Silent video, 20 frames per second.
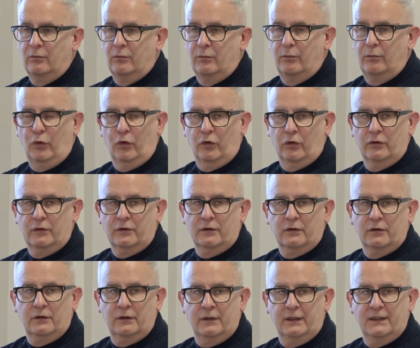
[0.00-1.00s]
but
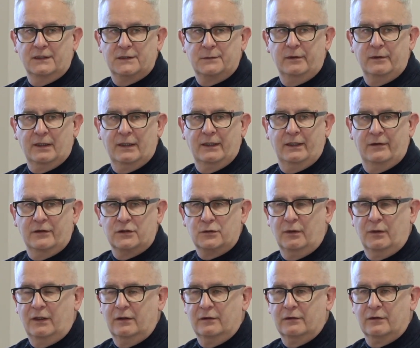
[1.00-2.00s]
you need to be clear as
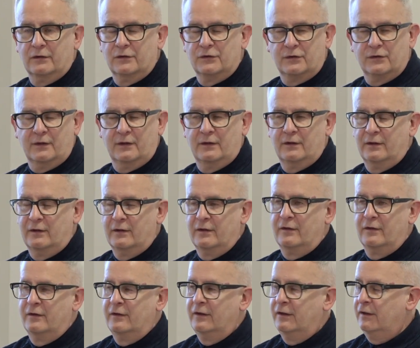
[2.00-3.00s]
well, because
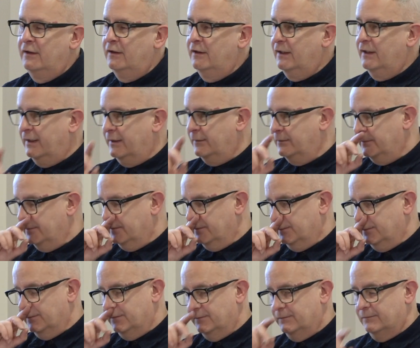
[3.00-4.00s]
the kind
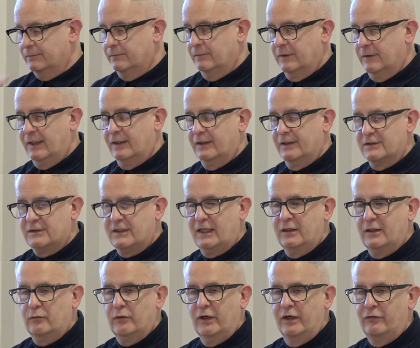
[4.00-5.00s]
of the
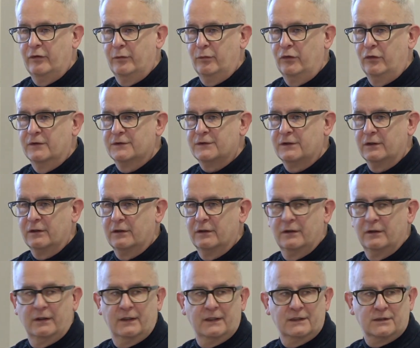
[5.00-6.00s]
standard way of reporting
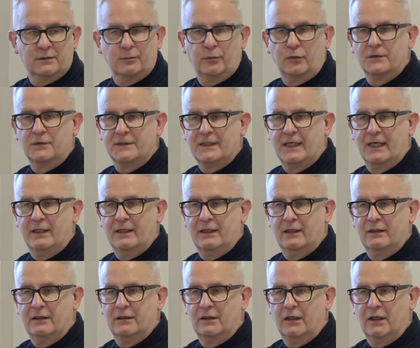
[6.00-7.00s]
is to pull together
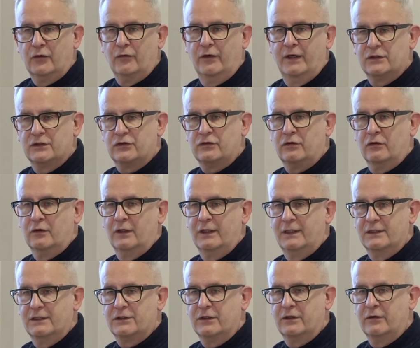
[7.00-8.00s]
agree and strongly
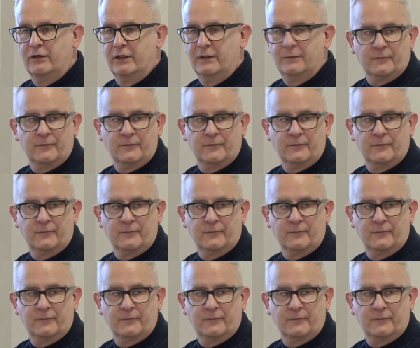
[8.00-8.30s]
disagree.